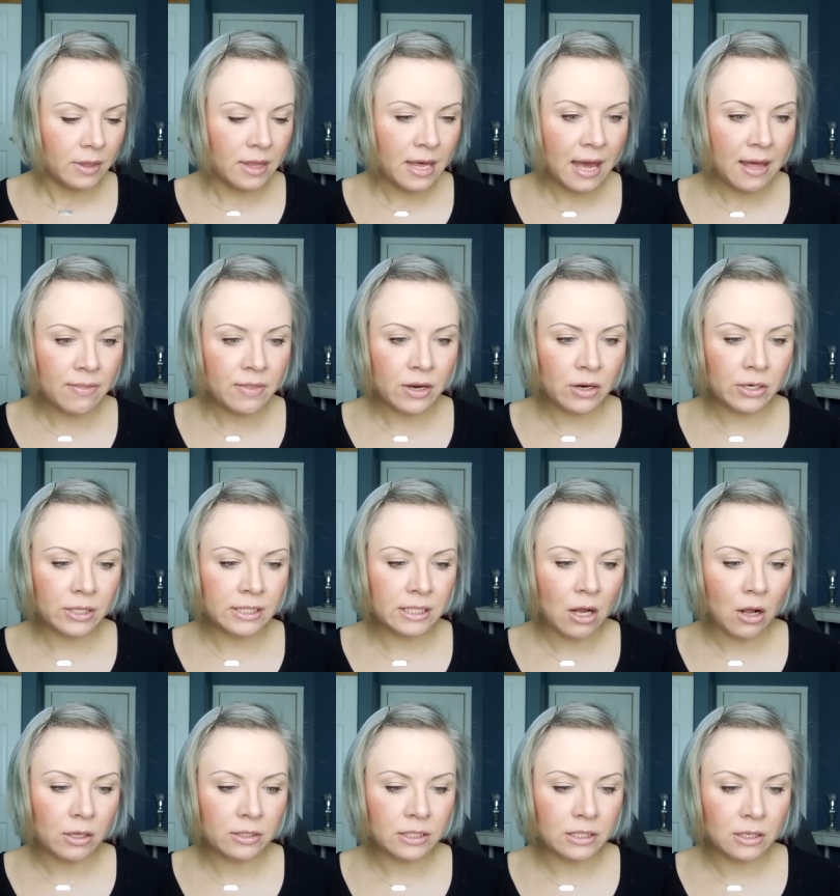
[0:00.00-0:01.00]
Then there is
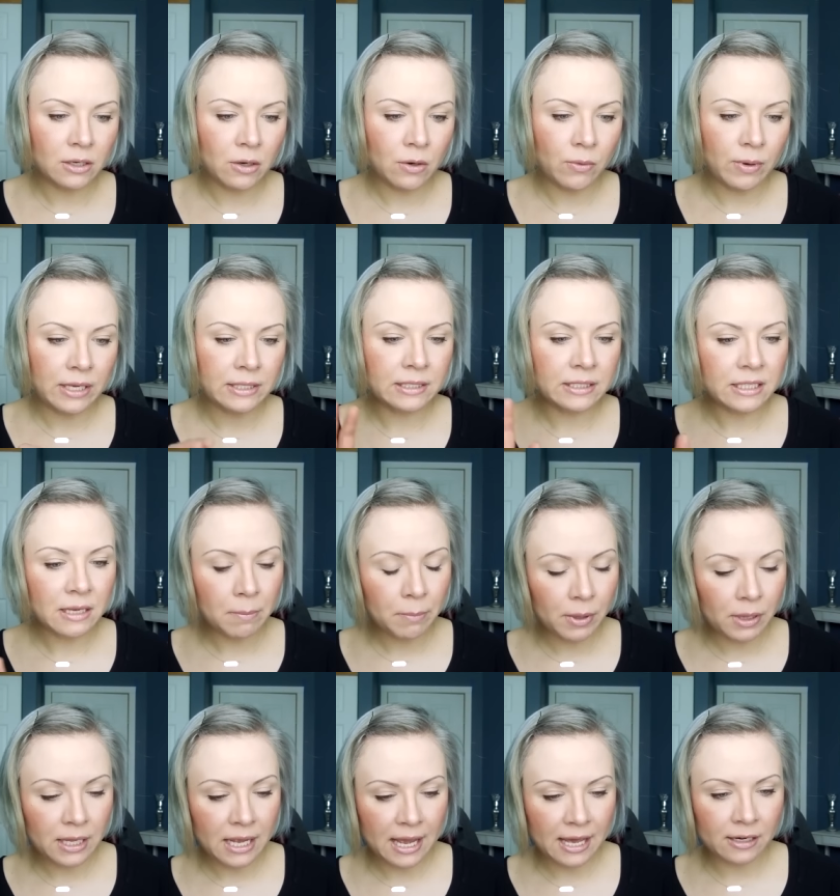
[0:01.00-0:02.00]
also a
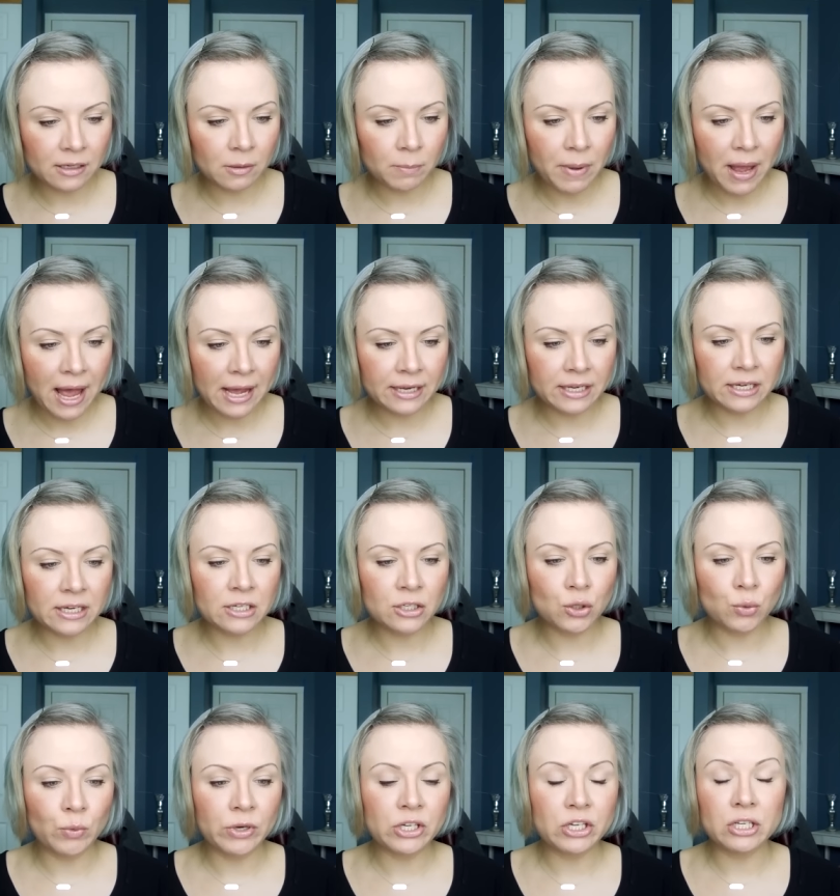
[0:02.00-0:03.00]
simple candle
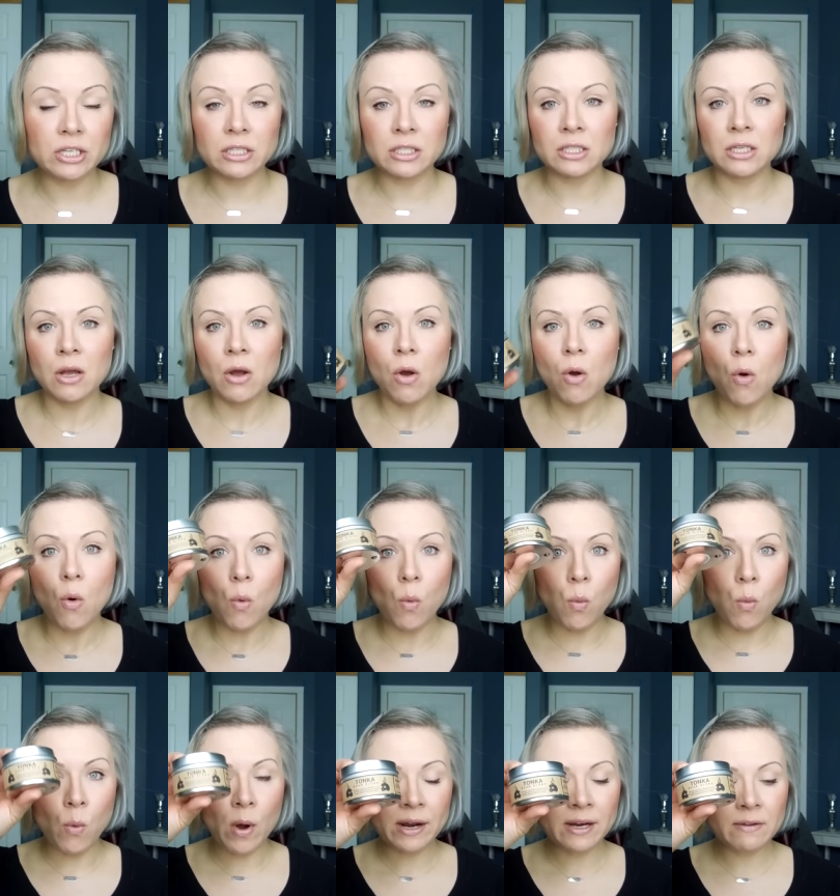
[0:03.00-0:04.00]
package, which is
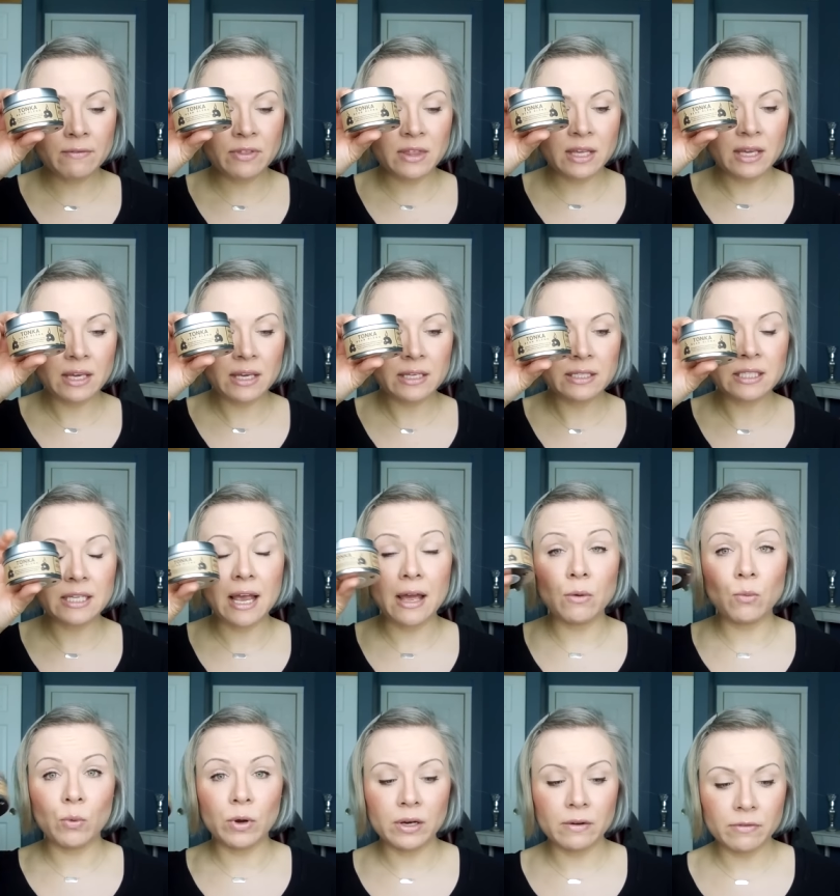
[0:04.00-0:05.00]
one of these
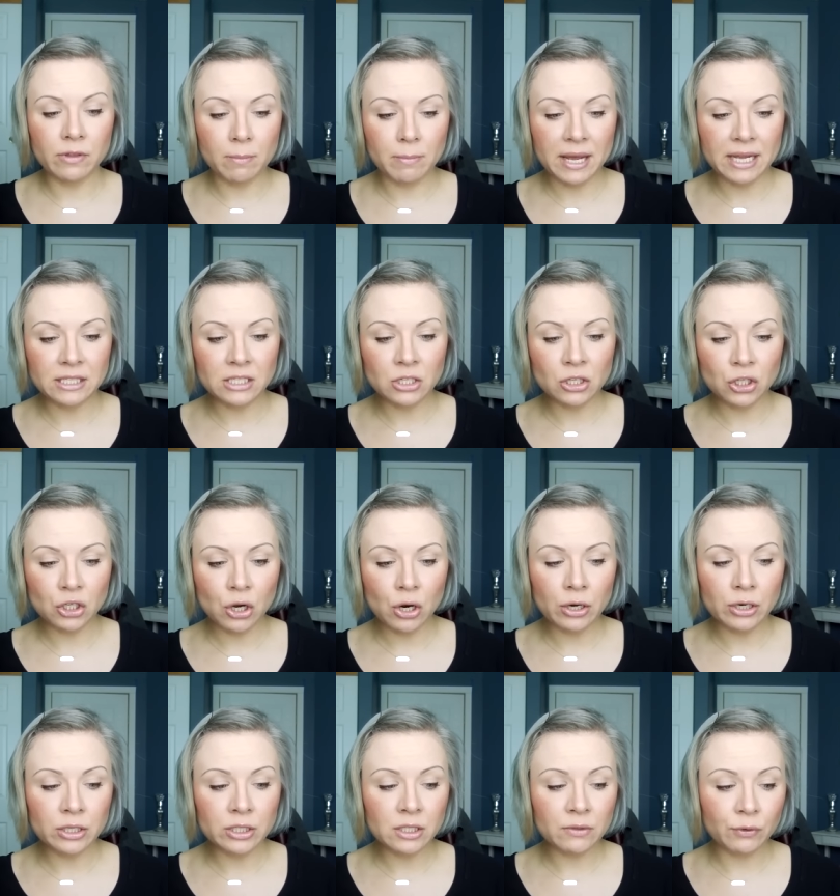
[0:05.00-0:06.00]
and one of the mason
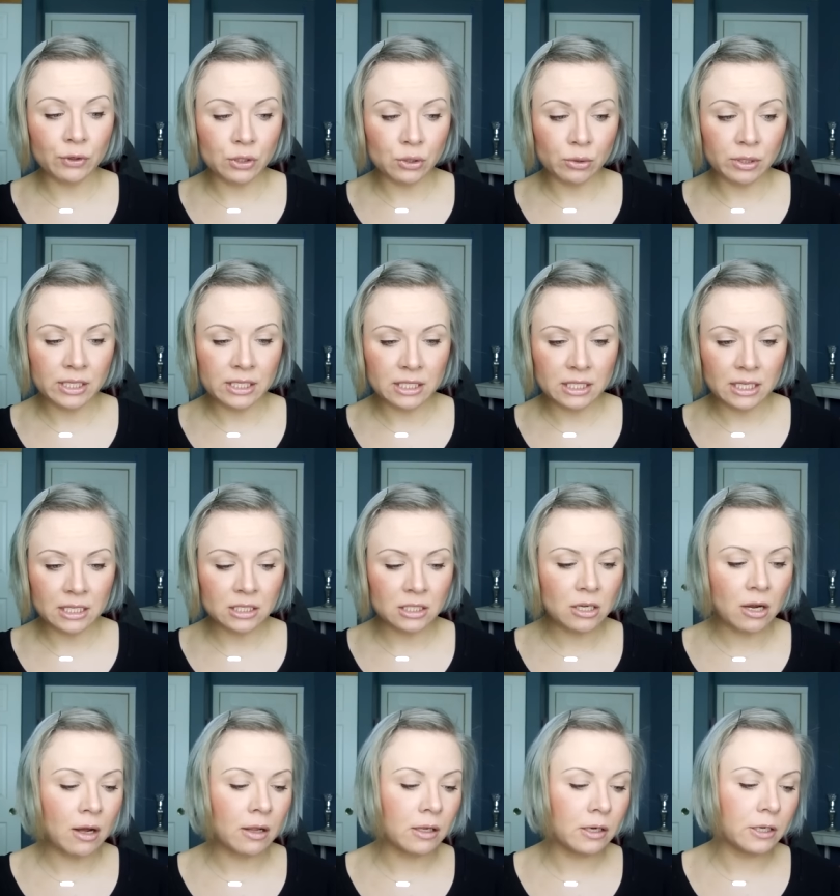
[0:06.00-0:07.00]
jars for
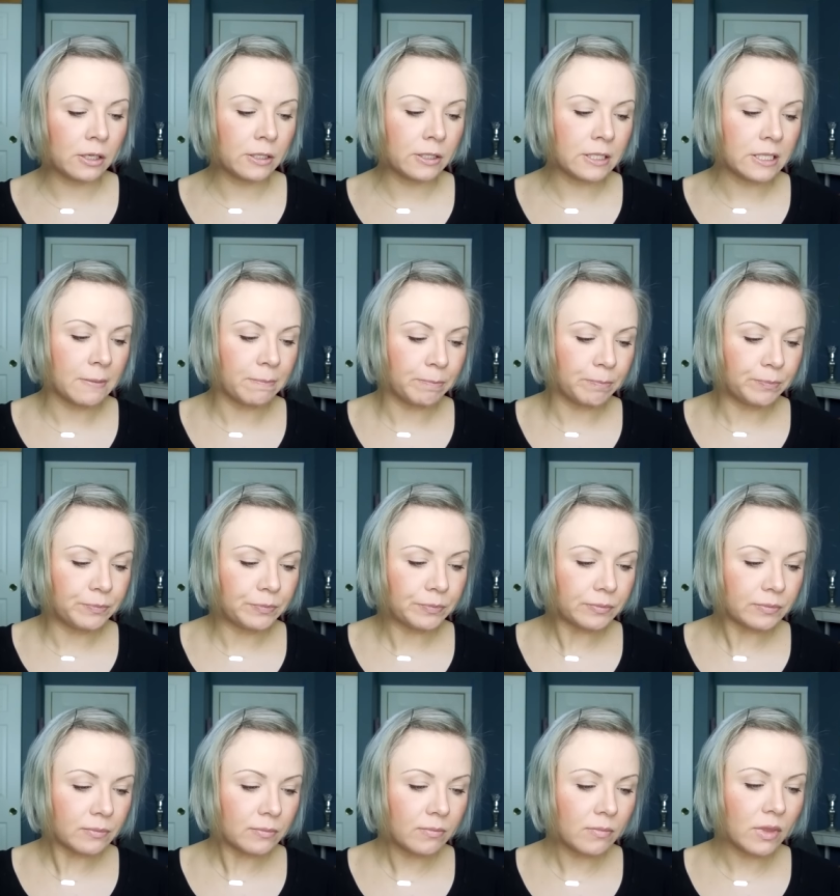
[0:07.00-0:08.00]
$26.
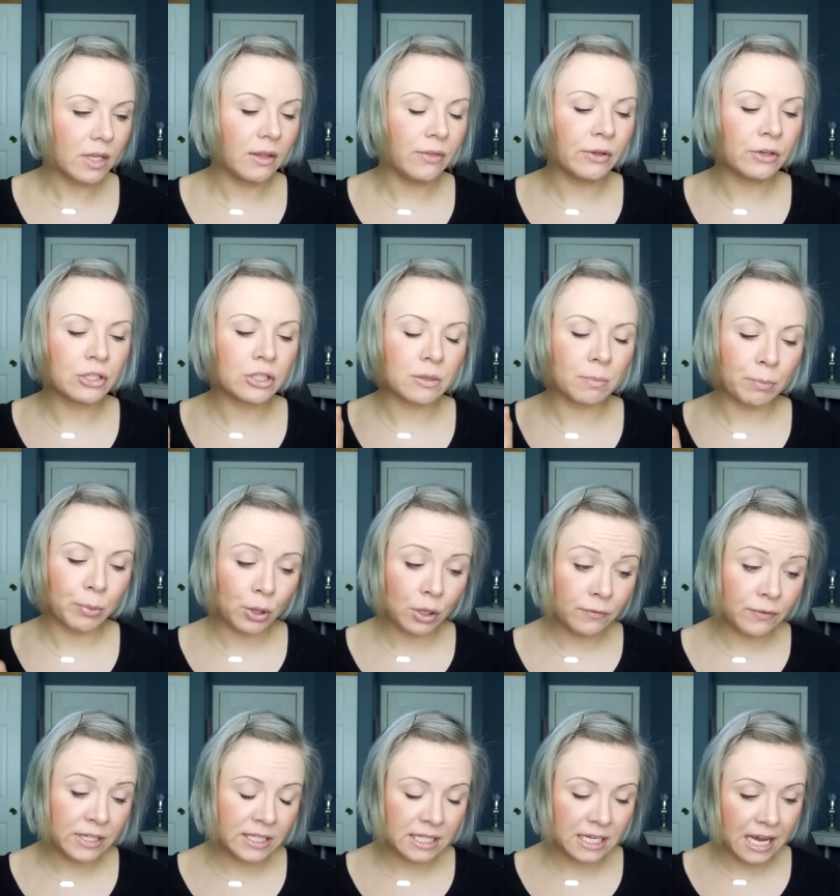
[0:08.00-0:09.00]
There's the
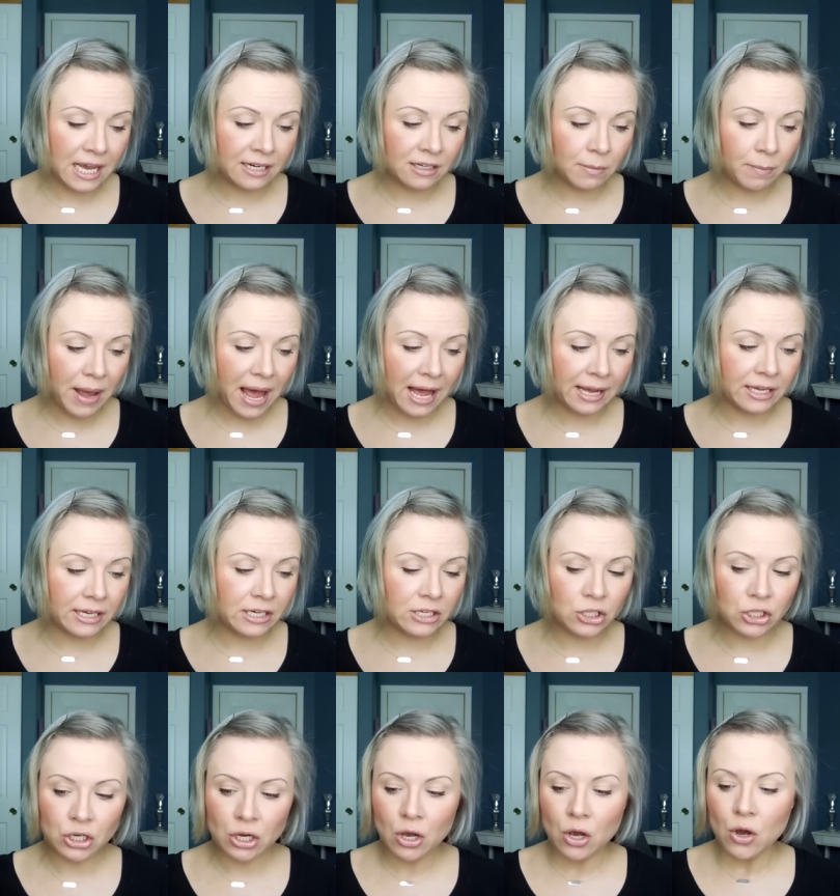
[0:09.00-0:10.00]
perfect candle
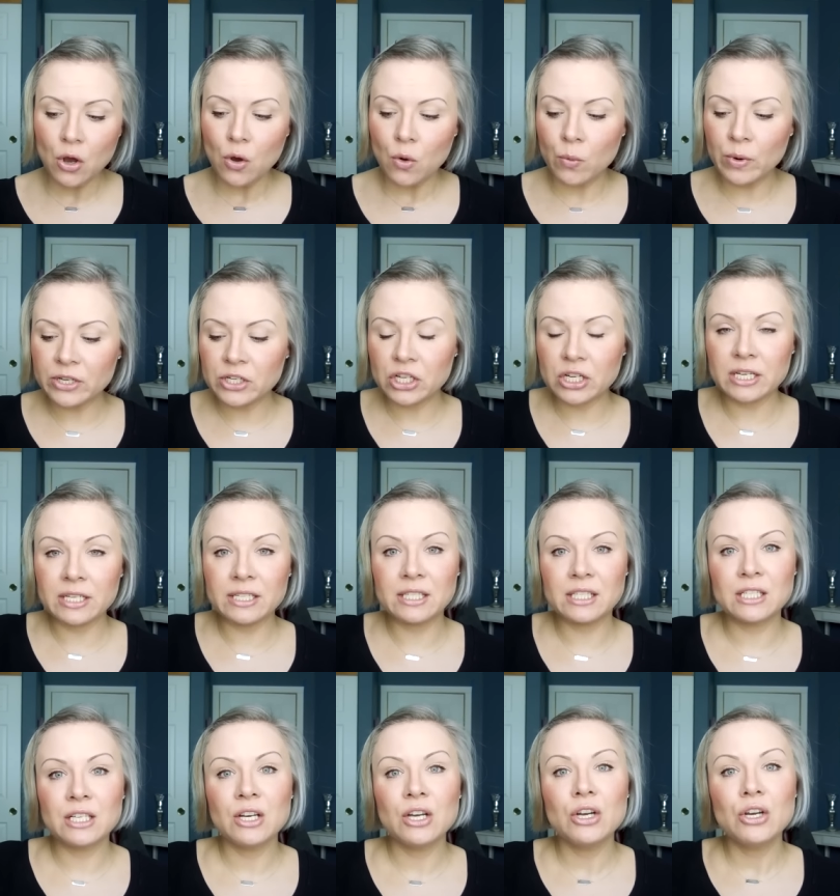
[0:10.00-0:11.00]
package, which
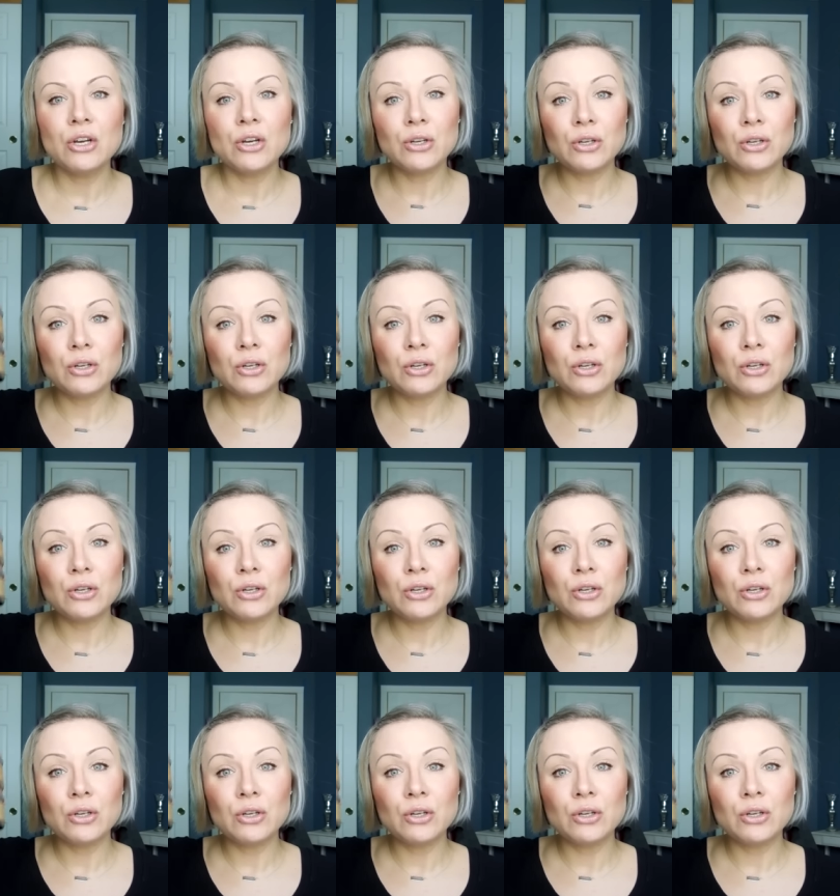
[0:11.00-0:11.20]
is